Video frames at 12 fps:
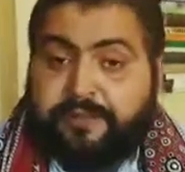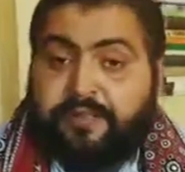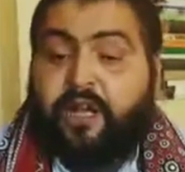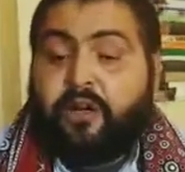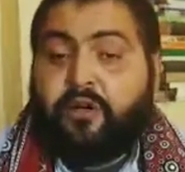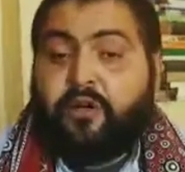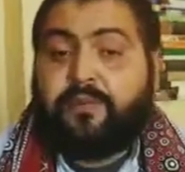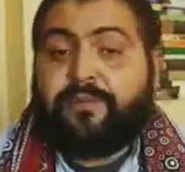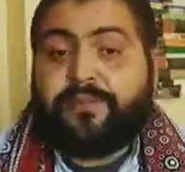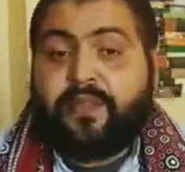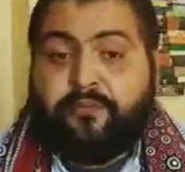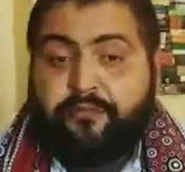Now,
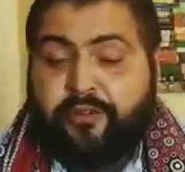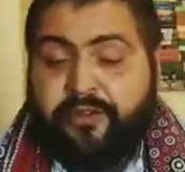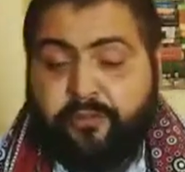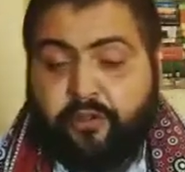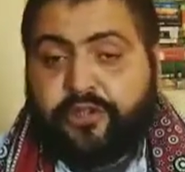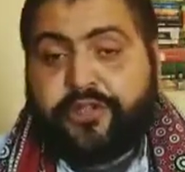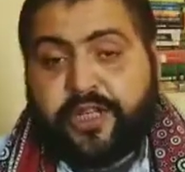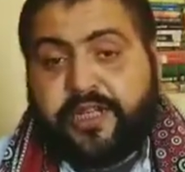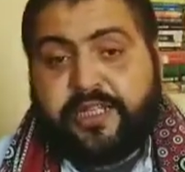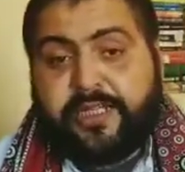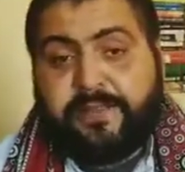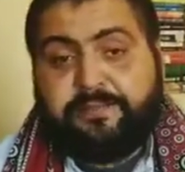if we would
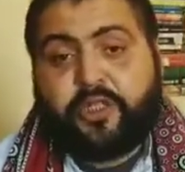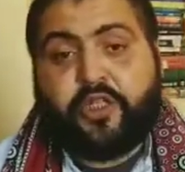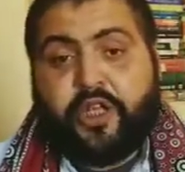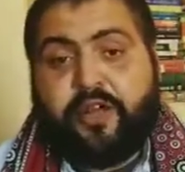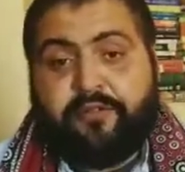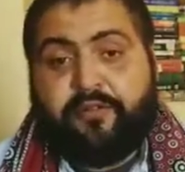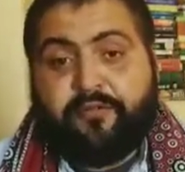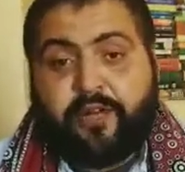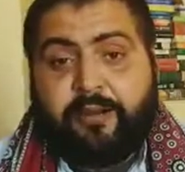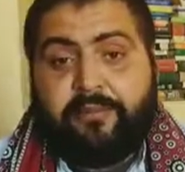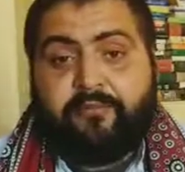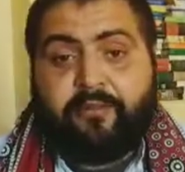study this novel
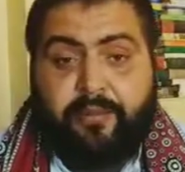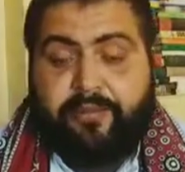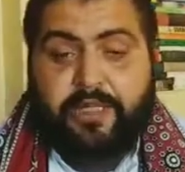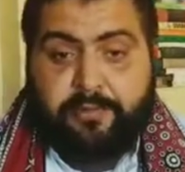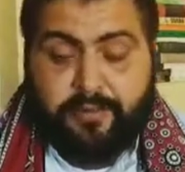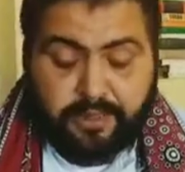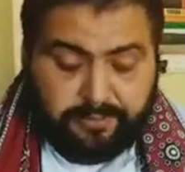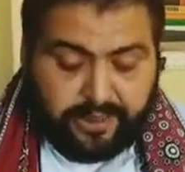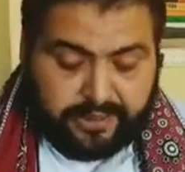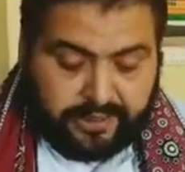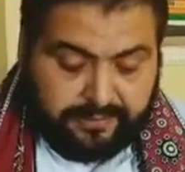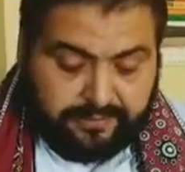from feminist
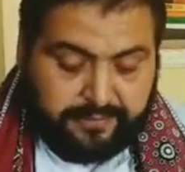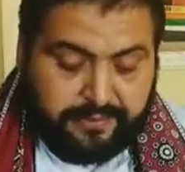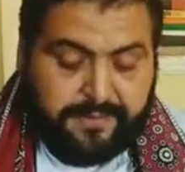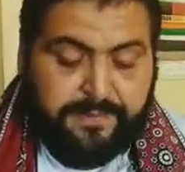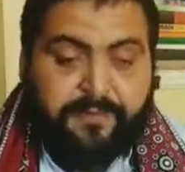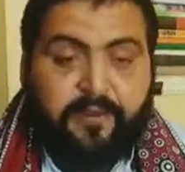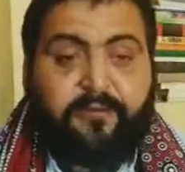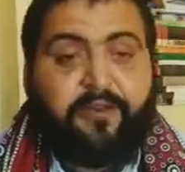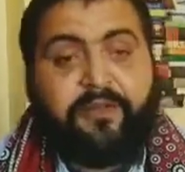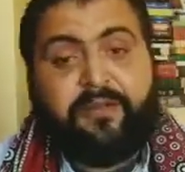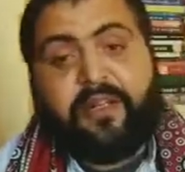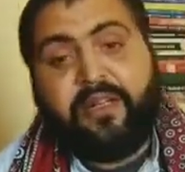perspective,
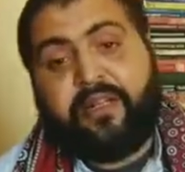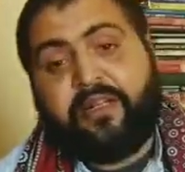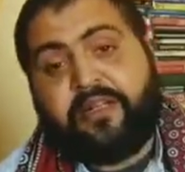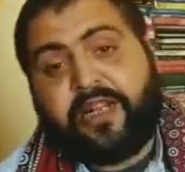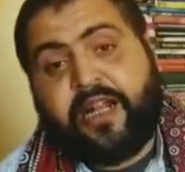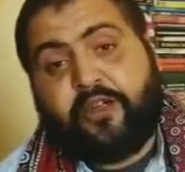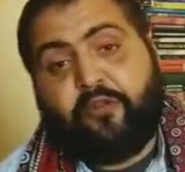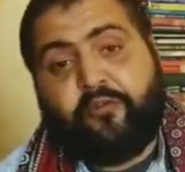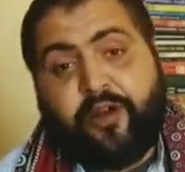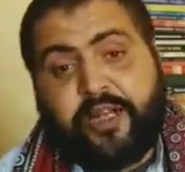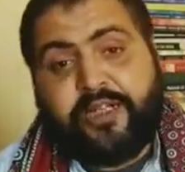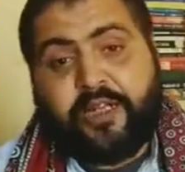we will try to
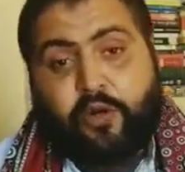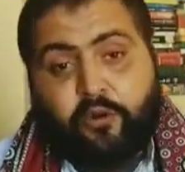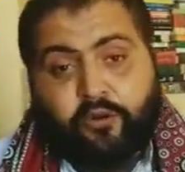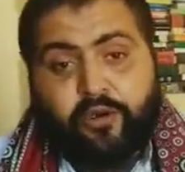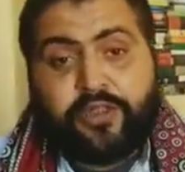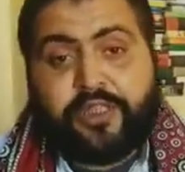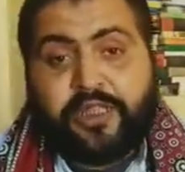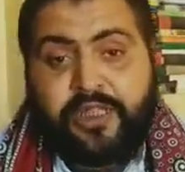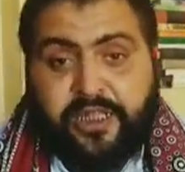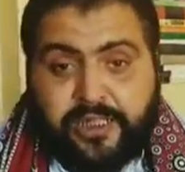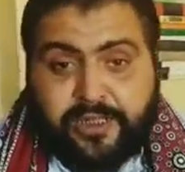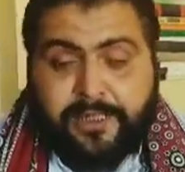find out
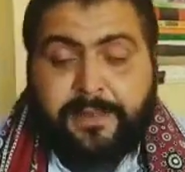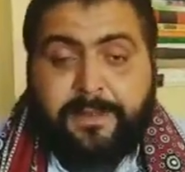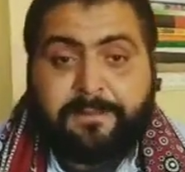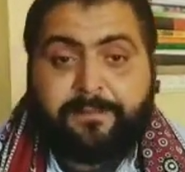key